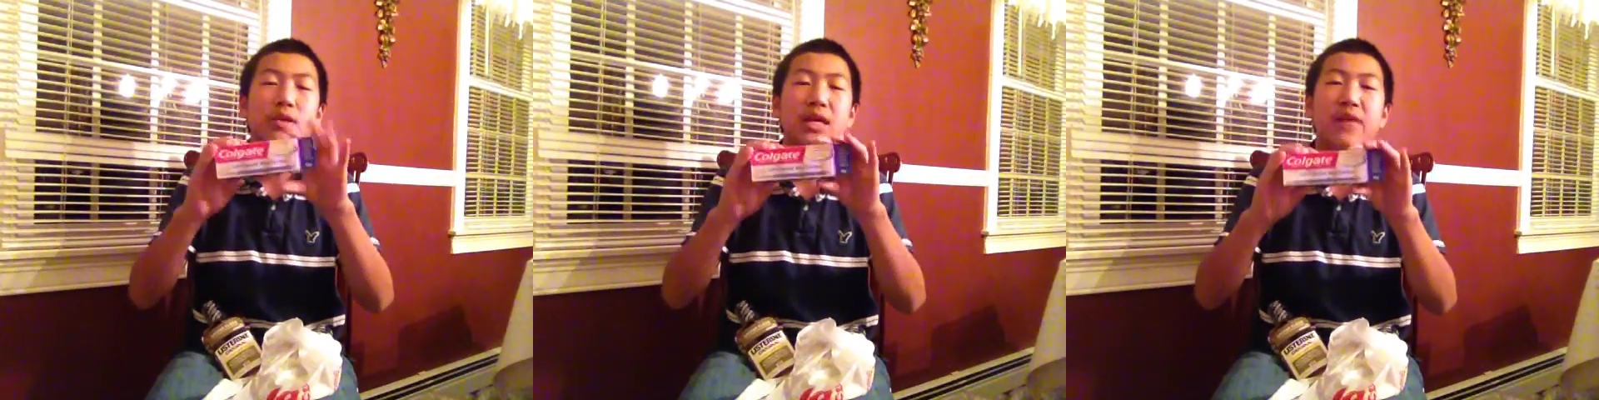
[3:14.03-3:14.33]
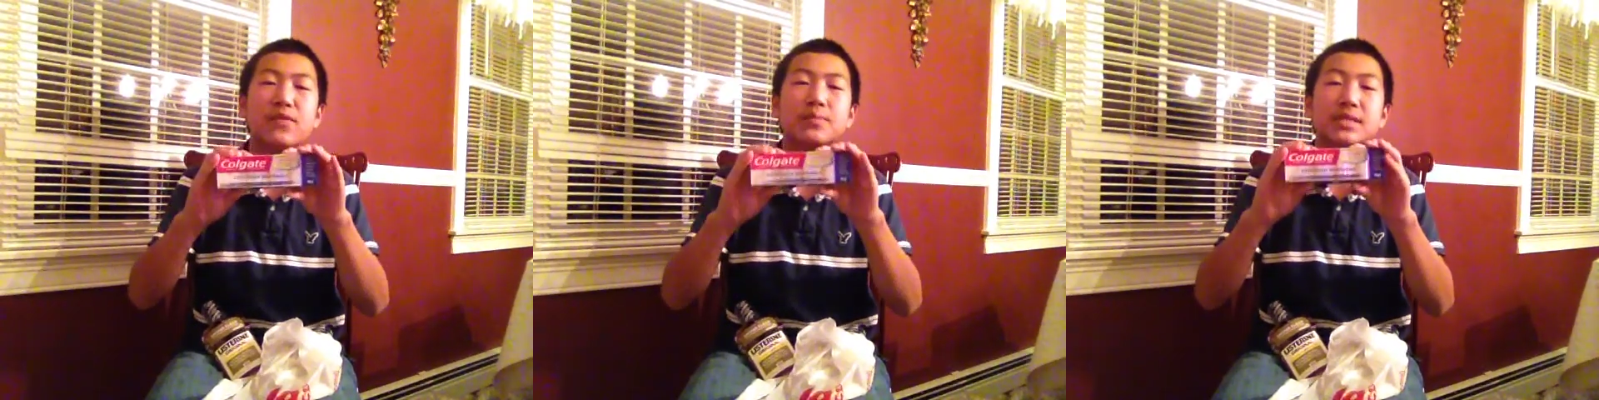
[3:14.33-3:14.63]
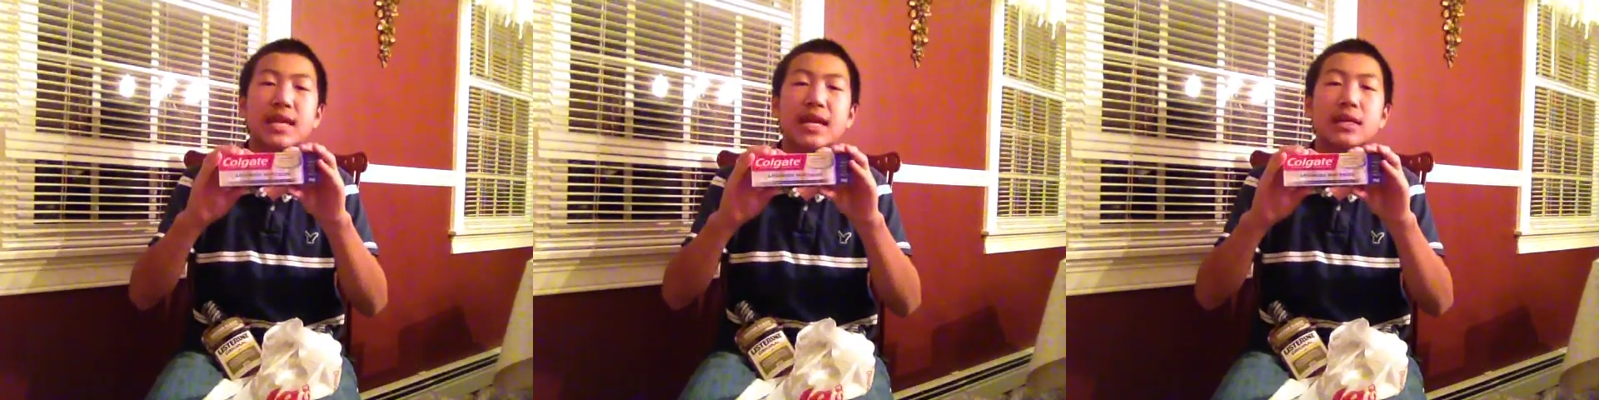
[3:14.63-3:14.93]
will get from
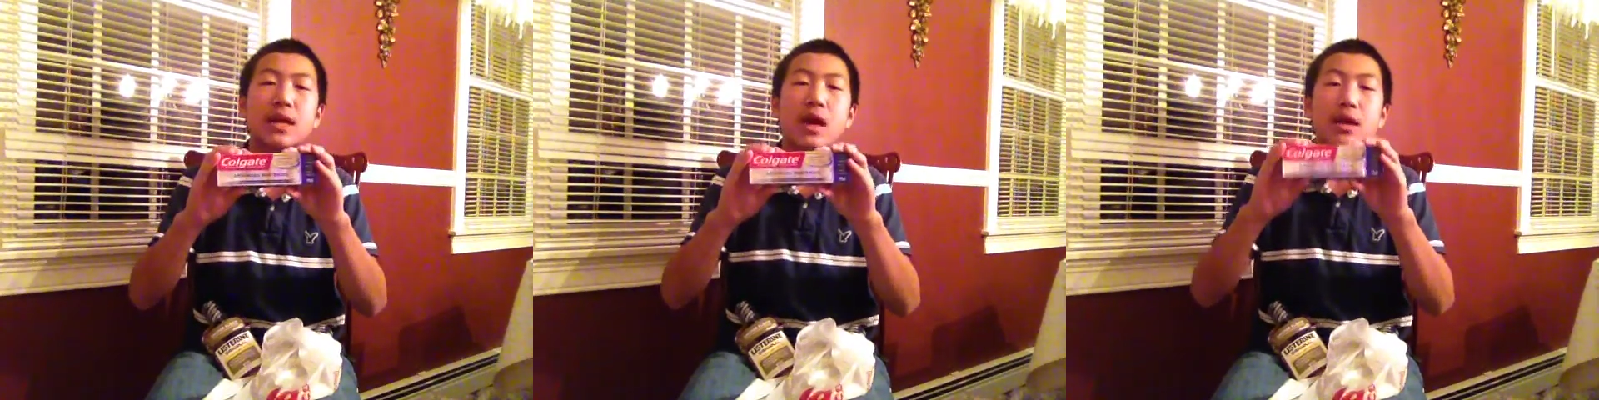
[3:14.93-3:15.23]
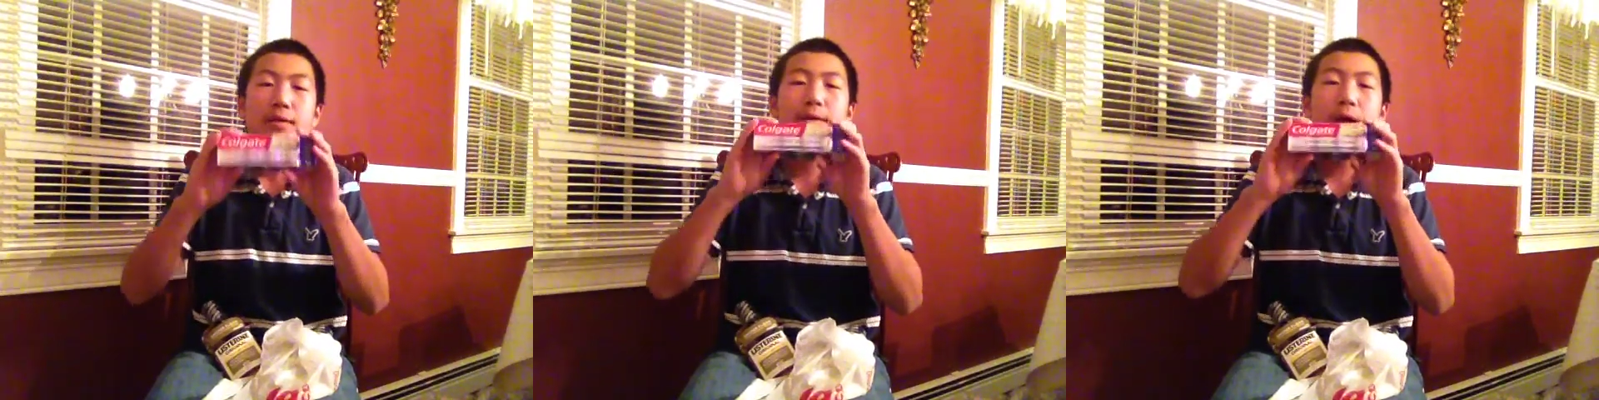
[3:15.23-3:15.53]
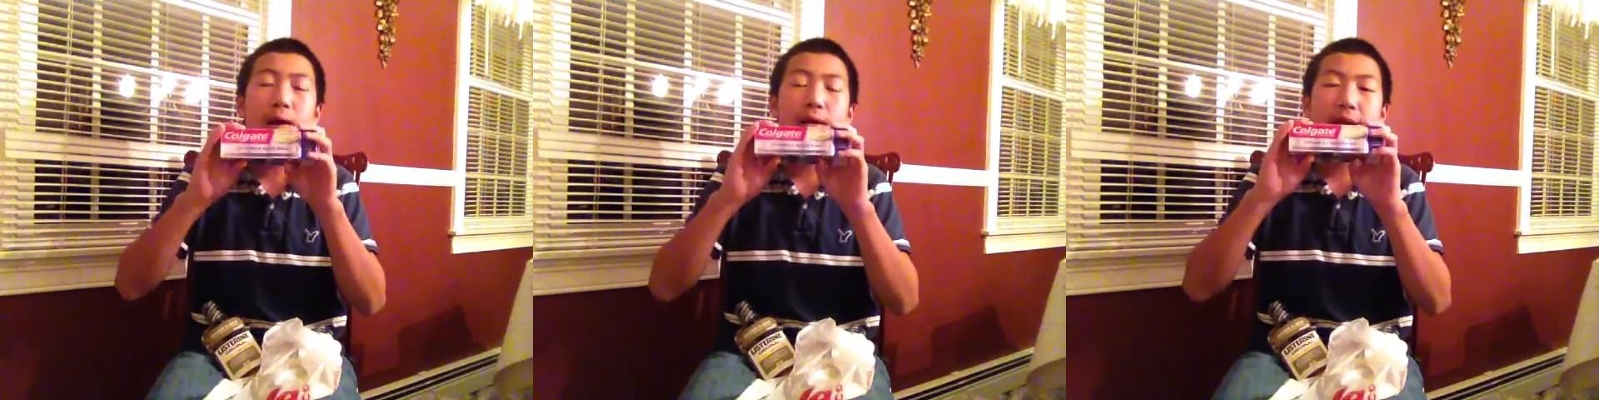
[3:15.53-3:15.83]
scanning your
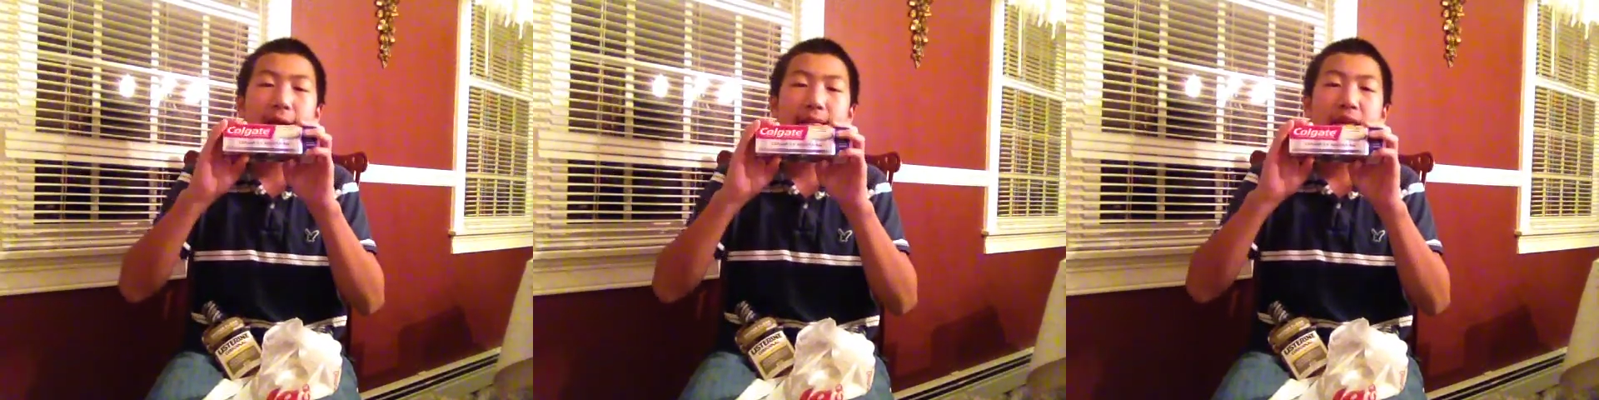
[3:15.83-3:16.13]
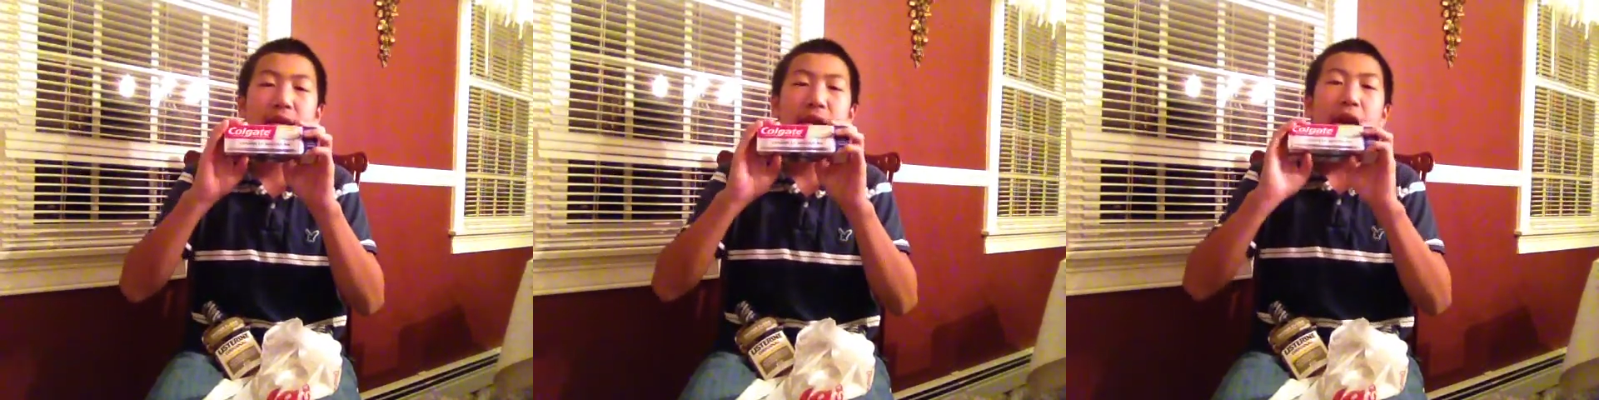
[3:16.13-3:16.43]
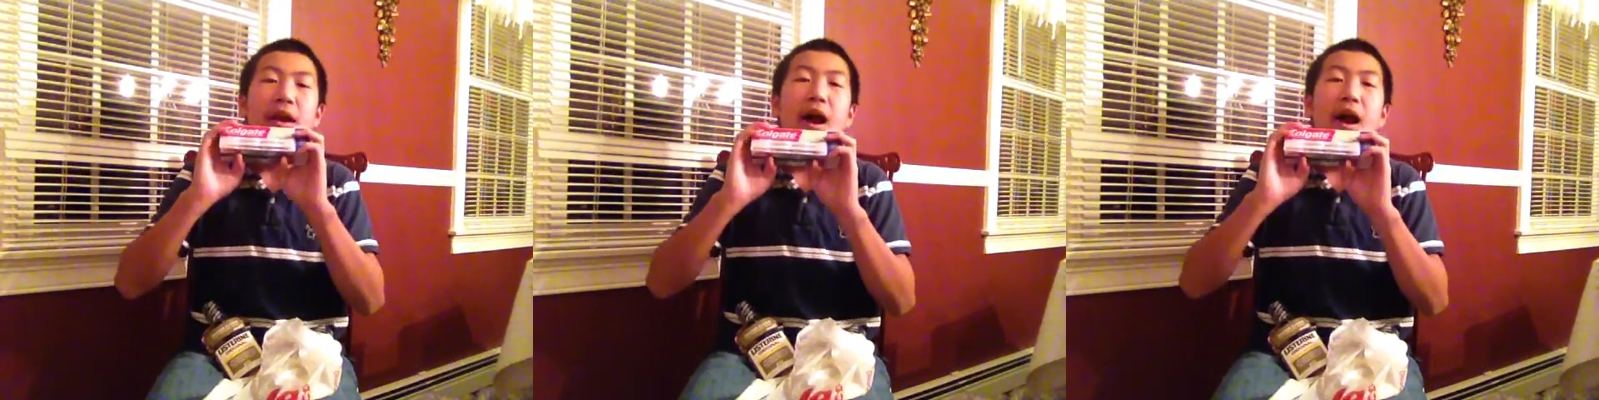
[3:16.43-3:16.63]
card at the